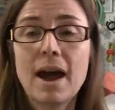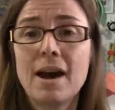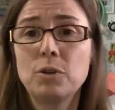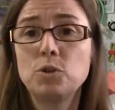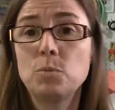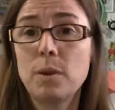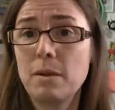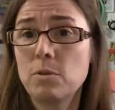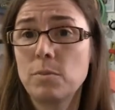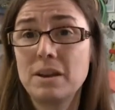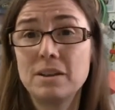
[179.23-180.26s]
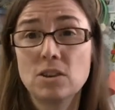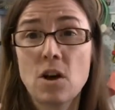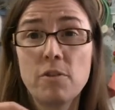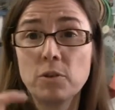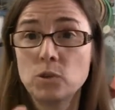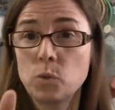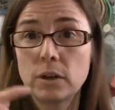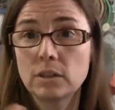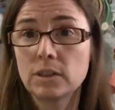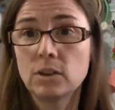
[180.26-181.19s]
how to paper piece, all those
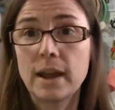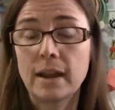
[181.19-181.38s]
weird little